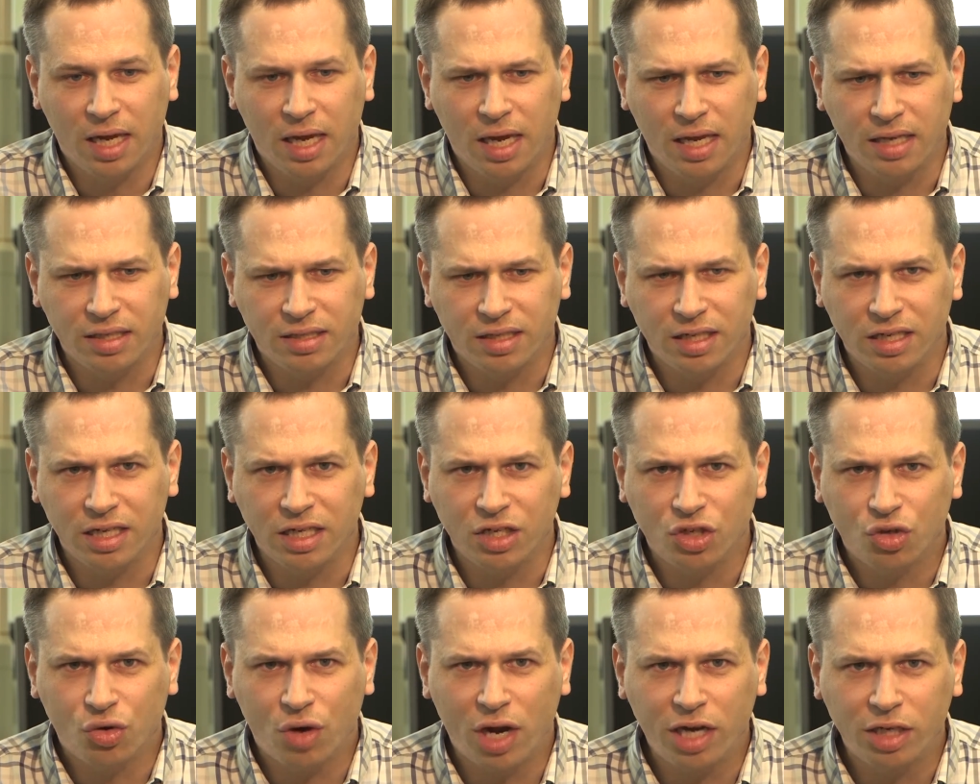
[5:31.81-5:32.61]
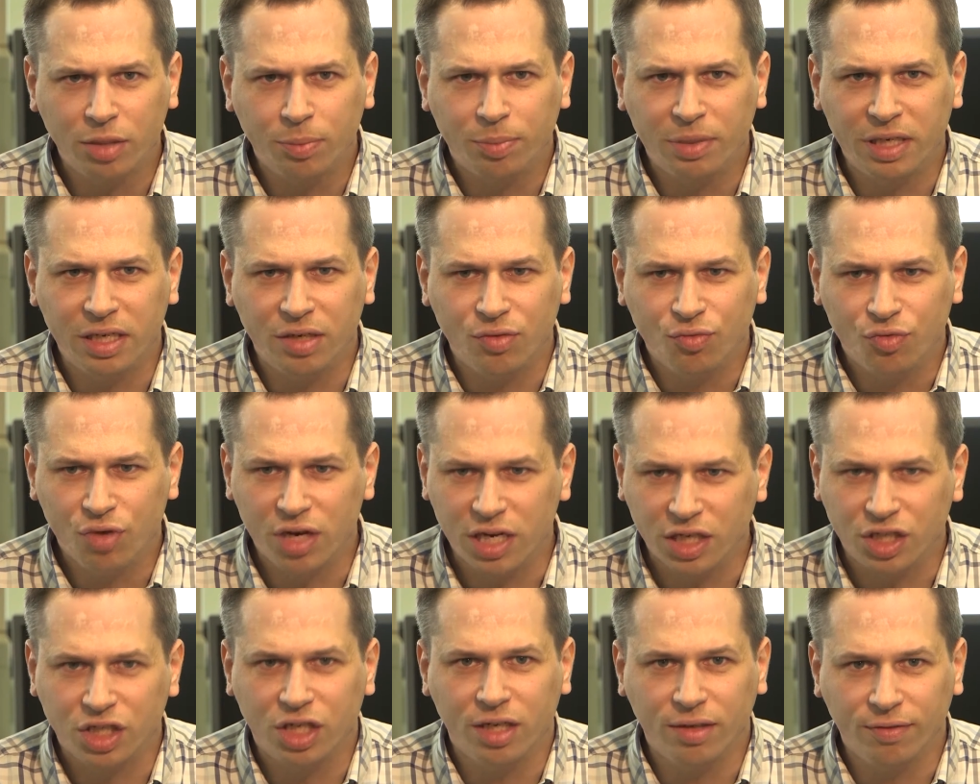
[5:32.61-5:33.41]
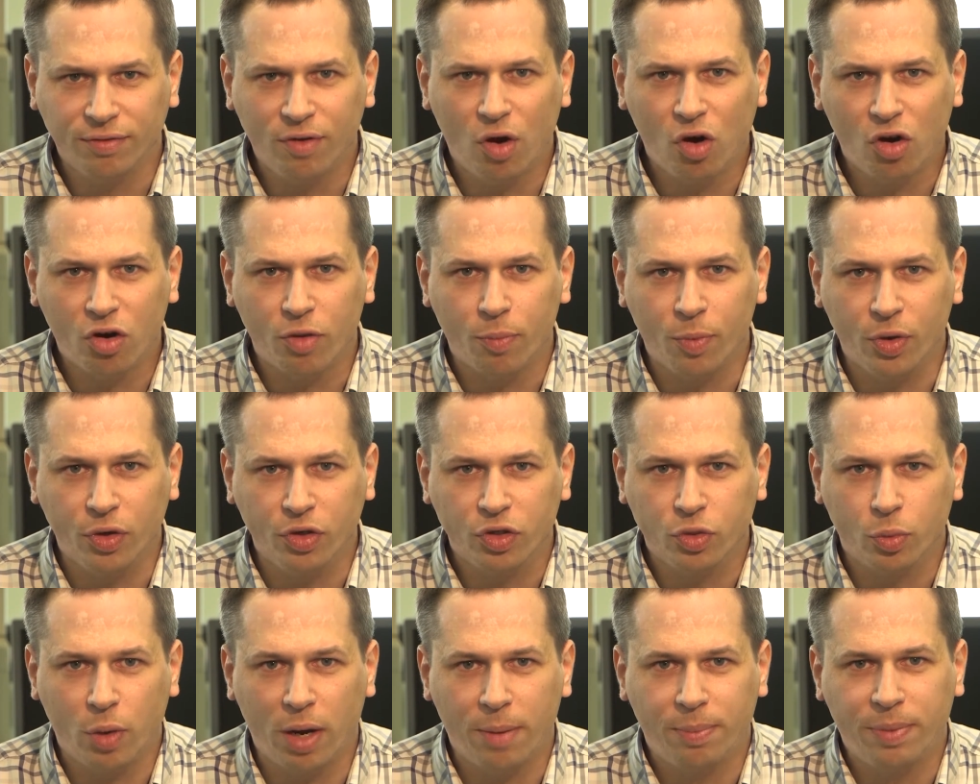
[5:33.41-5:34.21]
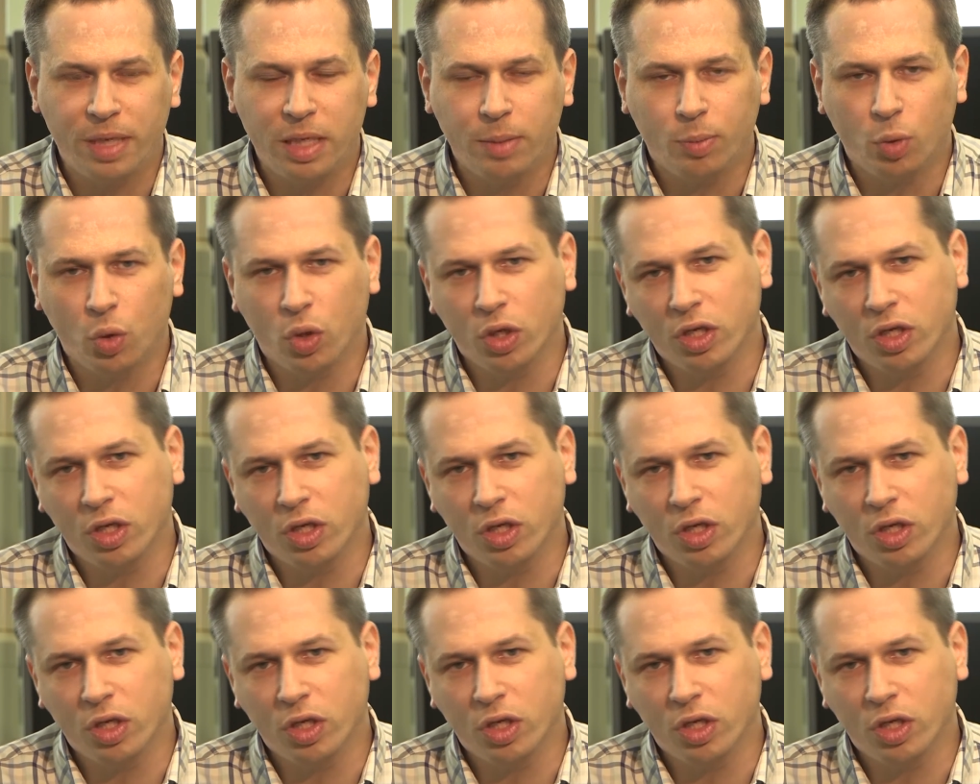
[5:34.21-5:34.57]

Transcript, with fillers: It's an incredibly rich environment where people